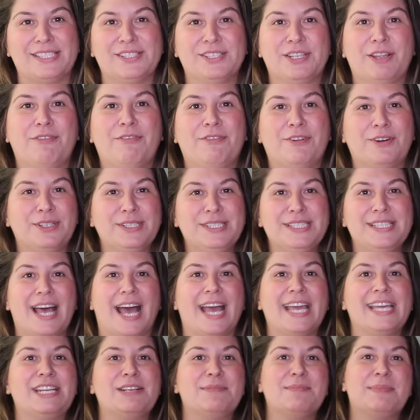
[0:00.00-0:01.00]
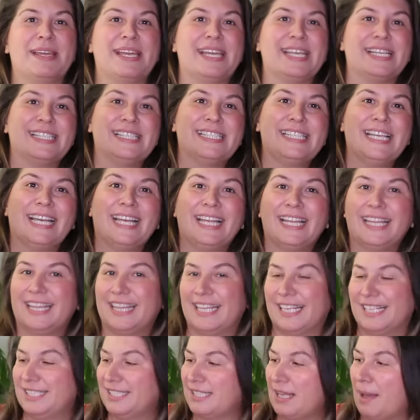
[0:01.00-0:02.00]
so the first item is
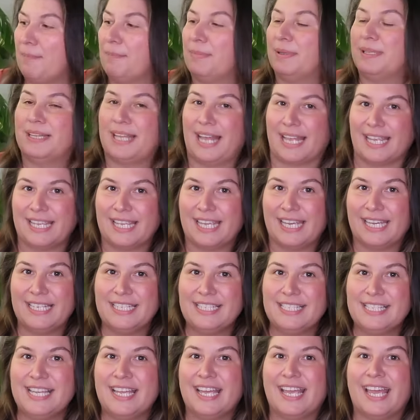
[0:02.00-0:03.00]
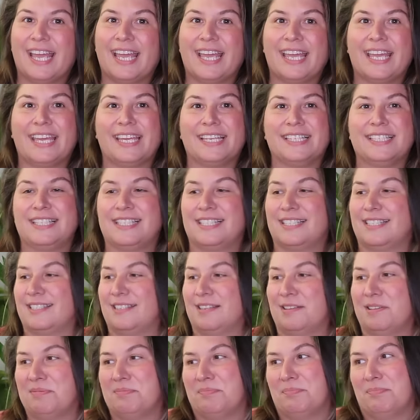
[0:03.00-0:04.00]
this blanket.
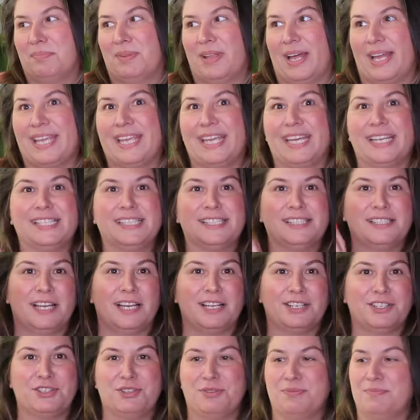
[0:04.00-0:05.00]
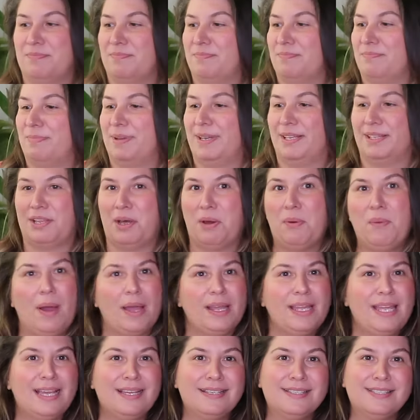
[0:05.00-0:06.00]
It's blanket slash pillow,
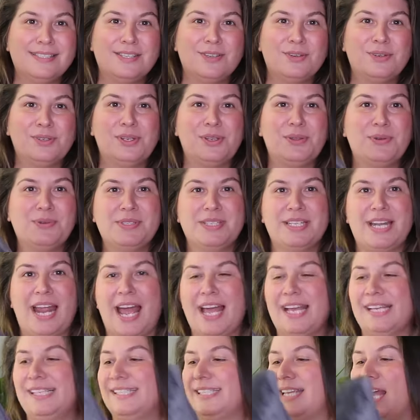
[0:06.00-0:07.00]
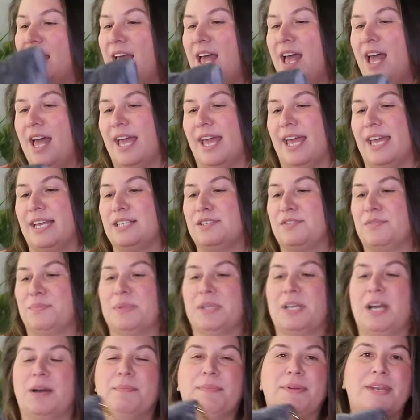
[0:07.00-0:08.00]
I guess you could use it as. It's from
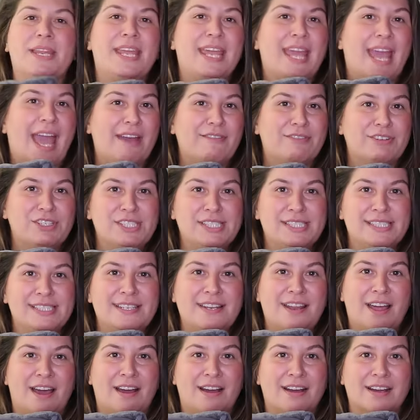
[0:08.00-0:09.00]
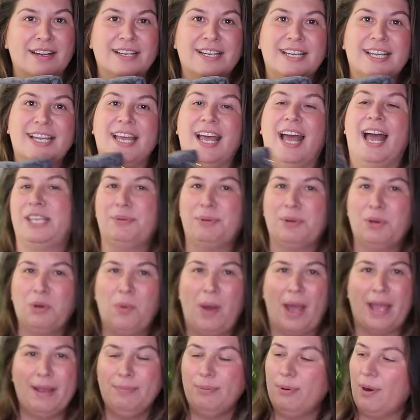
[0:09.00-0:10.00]
the company Ever Snug. They were
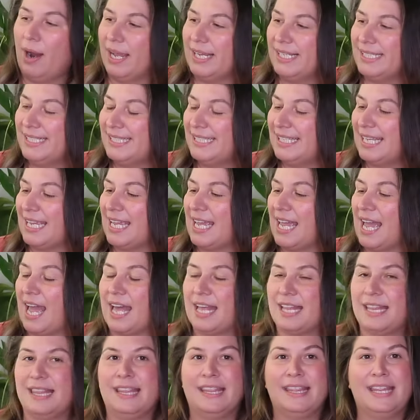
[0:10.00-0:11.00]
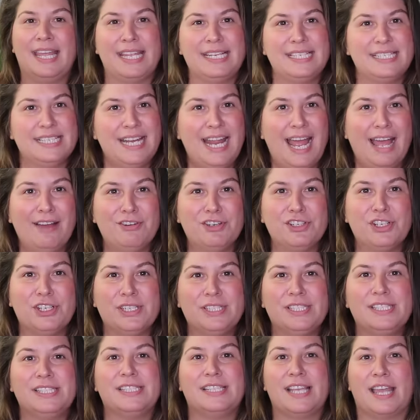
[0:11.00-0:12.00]
quite pricey and they did have a
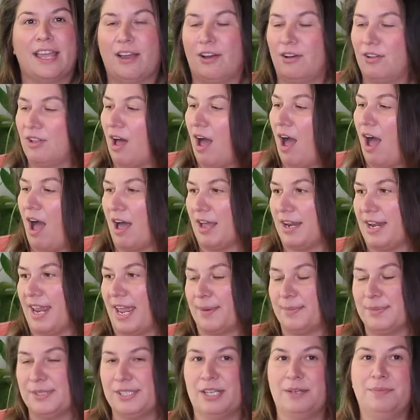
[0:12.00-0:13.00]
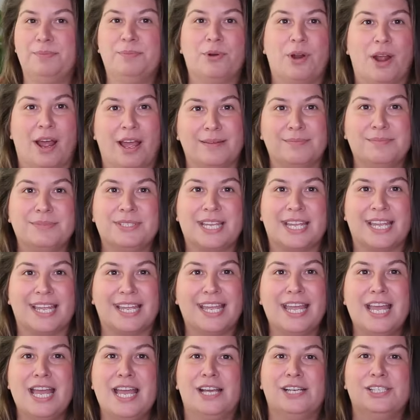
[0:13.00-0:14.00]
good sale on Amazon Prime
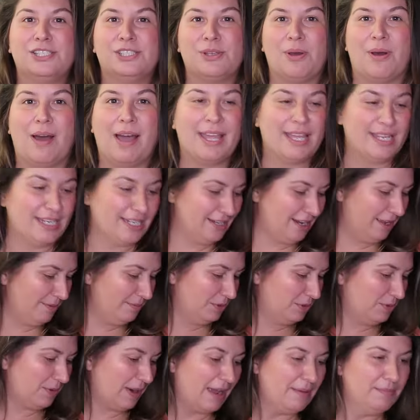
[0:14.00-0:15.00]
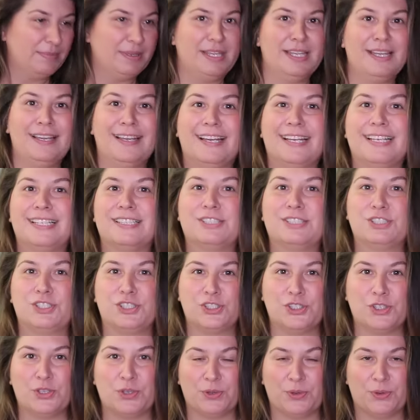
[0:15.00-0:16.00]
Day, so I ended up grabbing
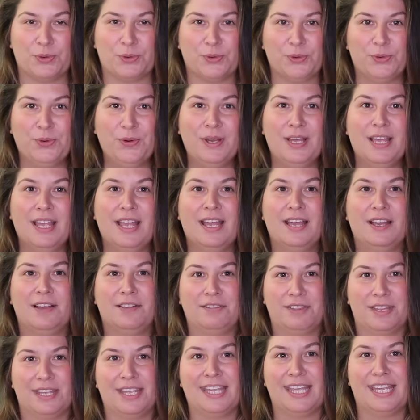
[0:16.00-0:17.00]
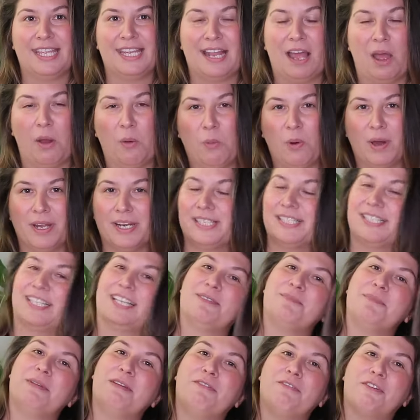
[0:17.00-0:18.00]
two, thinking that one is
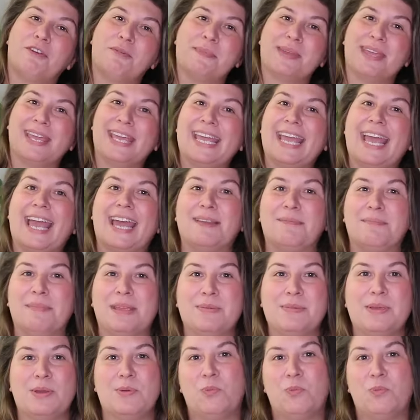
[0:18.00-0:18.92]
going to be for me and maybe